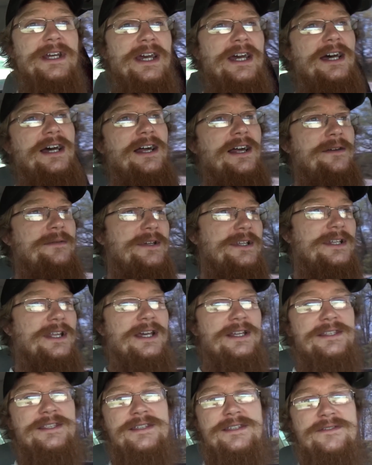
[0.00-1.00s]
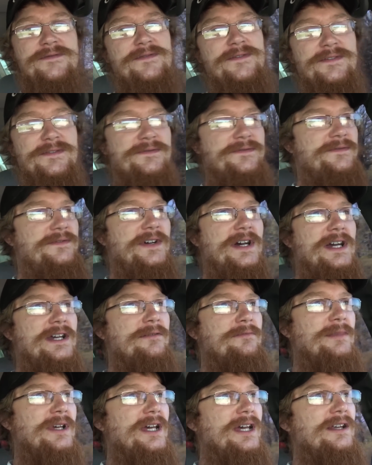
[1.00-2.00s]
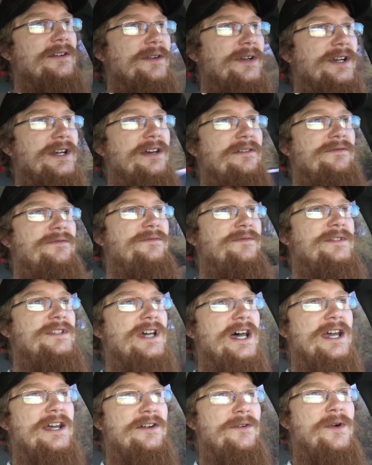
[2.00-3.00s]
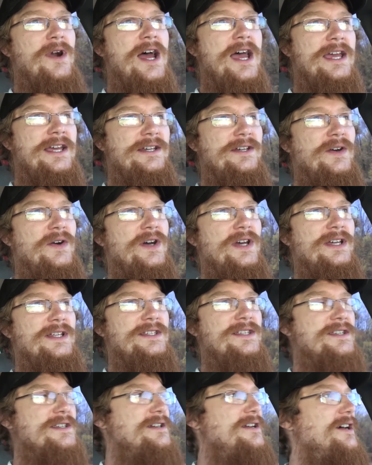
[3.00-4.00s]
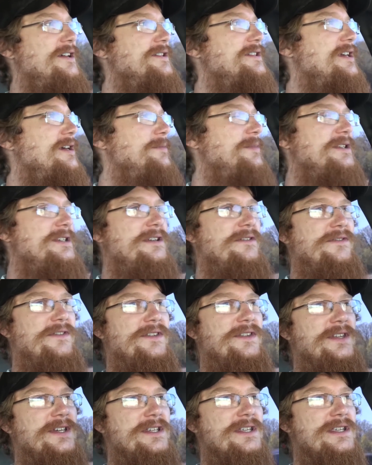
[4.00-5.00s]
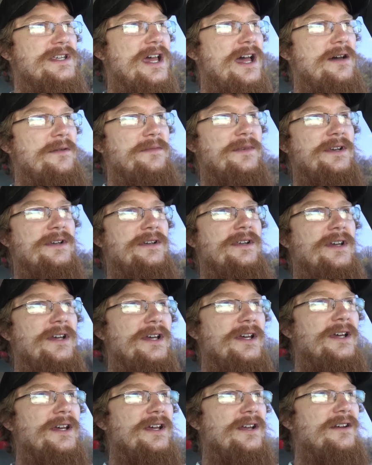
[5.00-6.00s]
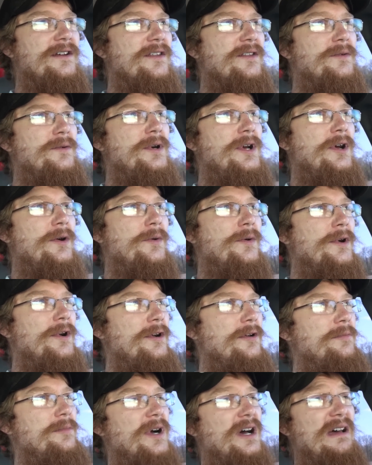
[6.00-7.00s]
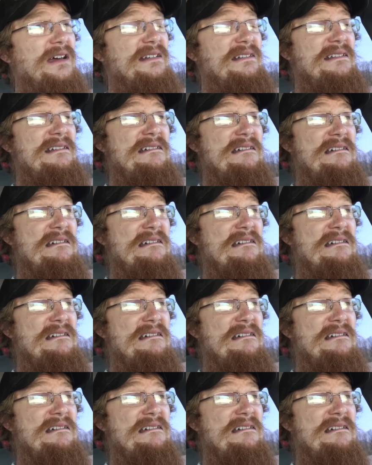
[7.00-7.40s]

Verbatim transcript: yeah, I mean that's fuck. Uh, we're gonna have diarrhea noids and all type of different things happening into the wet word. But